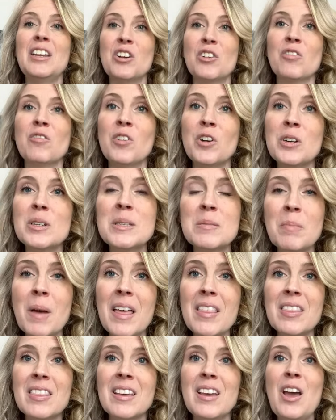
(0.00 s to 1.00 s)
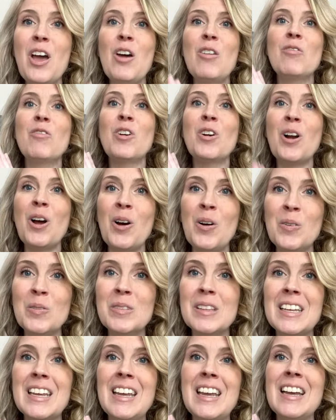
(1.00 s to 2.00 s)
your first month for
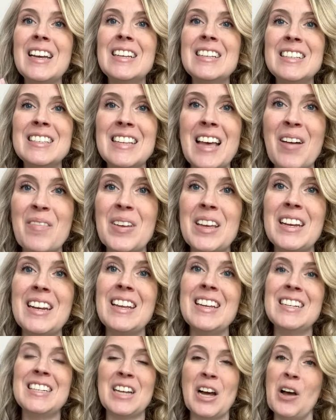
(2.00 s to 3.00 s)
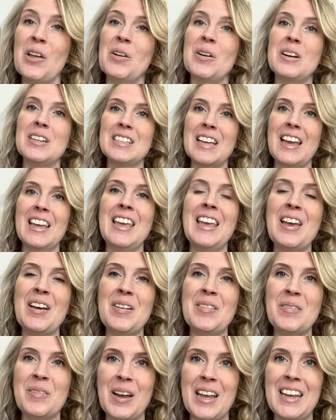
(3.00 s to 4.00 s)
only $7. I
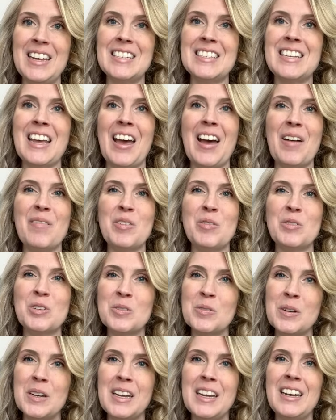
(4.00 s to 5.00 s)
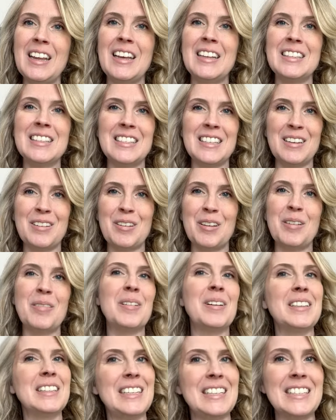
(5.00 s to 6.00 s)
can't wait to have you join and see you
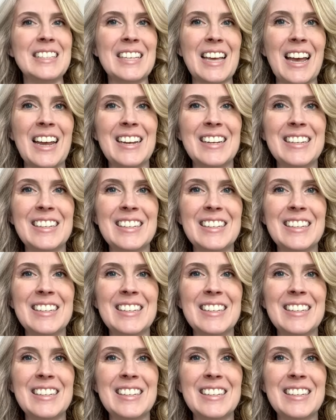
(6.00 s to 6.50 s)
on the inside.